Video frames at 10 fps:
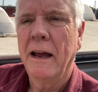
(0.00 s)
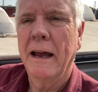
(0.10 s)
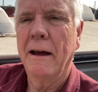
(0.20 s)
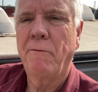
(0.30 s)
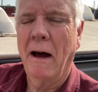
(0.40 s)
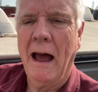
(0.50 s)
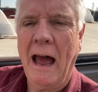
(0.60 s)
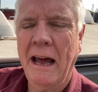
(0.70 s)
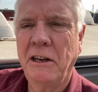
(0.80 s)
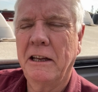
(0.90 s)
If I
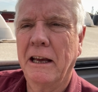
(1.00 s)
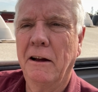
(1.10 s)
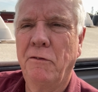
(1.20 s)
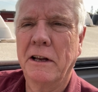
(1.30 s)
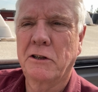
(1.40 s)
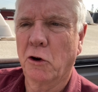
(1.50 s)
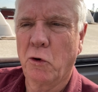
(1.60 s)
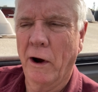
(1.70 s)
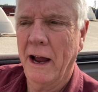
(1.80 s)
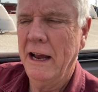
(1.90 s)
had to give this a
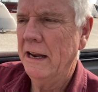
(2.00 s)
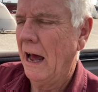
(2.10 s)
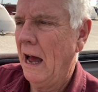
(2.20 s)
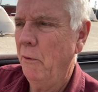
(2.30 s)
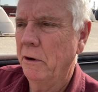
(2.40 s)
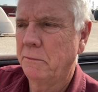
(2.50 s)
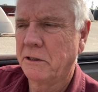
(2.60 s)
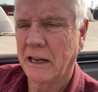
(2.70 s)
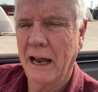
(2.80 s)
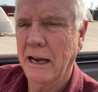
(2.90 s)
grade, I would
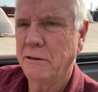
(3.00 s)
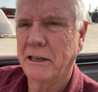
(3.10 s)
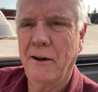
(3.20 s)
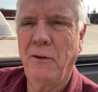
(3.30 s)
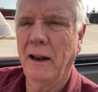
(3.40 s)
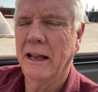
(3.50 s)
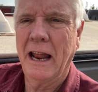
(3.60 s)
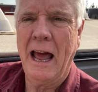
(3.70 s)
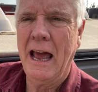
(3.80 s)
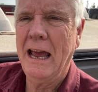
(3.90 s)
say definitely an
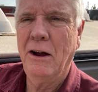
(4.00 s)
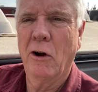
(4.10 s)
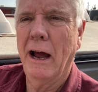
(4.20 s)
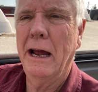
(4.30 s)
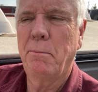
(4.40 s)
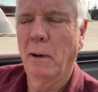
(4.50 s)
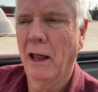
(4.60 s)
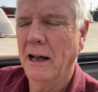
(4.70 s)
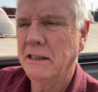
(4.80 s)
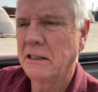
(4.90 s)
A or A
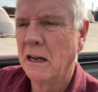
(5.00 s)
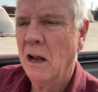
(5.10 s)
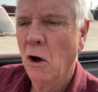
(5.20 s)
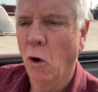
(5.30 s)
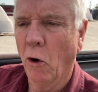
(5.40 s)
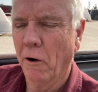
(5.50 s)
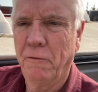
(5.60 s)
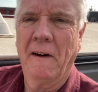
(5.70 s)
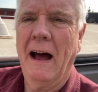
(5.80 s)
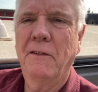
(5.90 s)
plus or
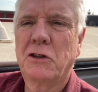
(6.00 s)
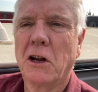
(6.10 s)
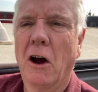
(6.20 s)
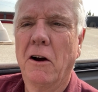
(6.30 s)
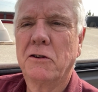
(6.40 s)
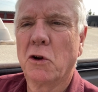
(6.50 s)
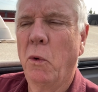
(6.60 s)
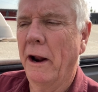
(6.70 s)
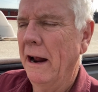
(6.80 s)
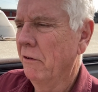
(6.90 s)
5 stars or
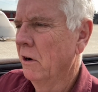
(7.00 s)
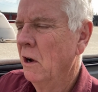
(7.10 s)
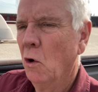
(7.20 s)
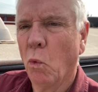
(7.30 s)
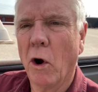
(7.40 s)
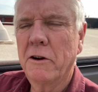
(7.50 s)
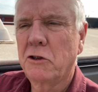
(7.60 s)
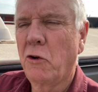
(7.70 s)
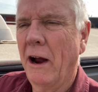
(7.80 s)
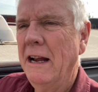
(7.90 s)
whatever. Works
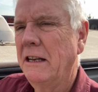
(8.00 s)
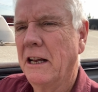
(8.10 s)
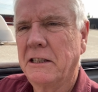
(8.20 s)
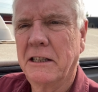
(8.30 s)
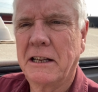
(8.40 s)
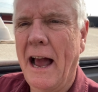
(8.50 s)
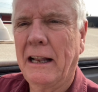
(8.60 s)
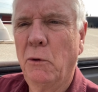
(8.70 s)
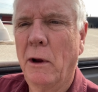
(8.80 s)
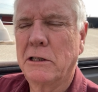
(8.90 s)
great, does
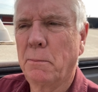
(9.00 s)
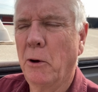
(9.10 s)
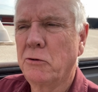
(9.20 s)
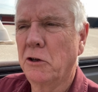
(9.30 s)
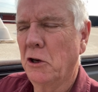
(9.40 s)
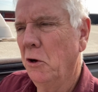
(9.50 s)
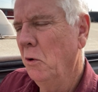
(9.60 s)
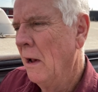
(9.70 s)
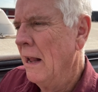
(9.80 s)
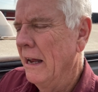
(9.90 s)
exactly what it's supposed to
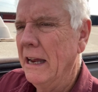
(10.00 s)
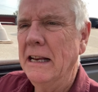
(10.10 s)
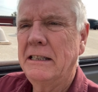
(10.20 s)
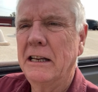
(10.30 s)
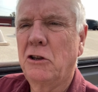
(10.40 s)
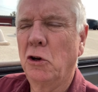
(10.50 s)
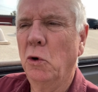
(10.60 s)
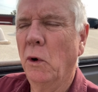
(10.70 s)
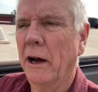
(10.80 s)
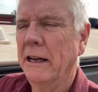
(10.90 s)
do, easy
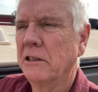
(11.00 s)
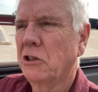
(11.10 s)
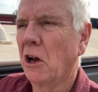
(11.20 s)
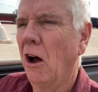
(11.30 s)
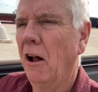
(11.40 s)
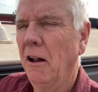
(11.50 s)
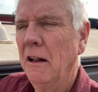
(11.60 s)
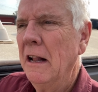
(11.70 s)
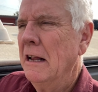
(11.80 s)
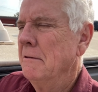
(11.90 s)
to install,
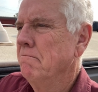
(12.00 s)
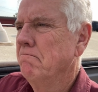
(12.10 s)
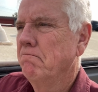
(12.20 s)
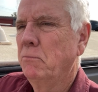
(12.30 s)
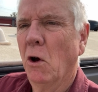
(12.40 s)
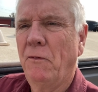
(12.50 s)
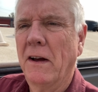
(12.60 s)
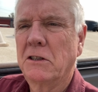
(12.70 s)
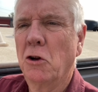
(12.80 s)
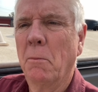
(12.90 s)
no
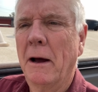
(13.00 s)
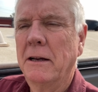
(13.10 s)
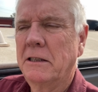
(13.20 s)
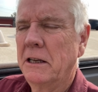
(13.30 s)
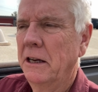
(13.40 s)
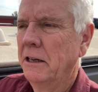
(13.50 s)
fuss, no muss.